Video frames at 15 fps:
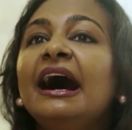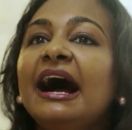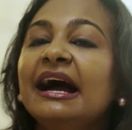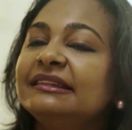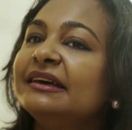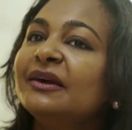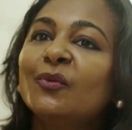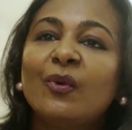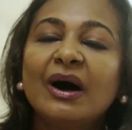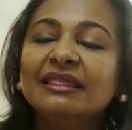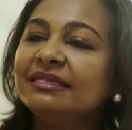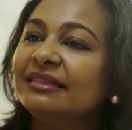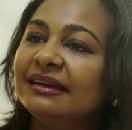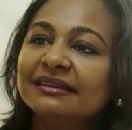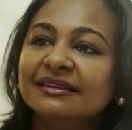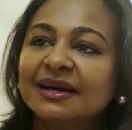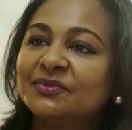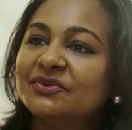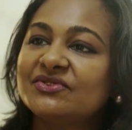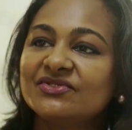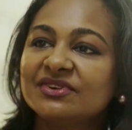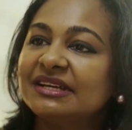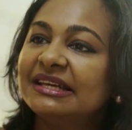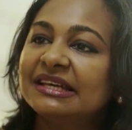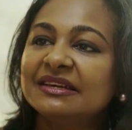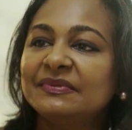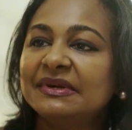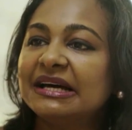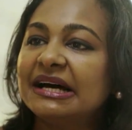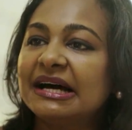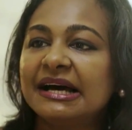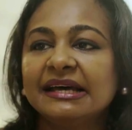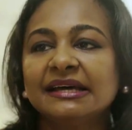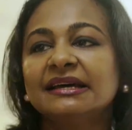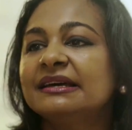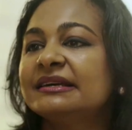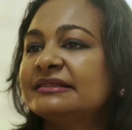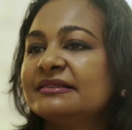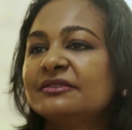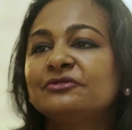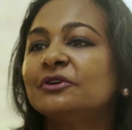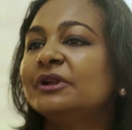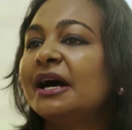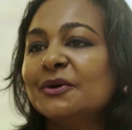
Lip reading: I think one thing that would really give me a high is a full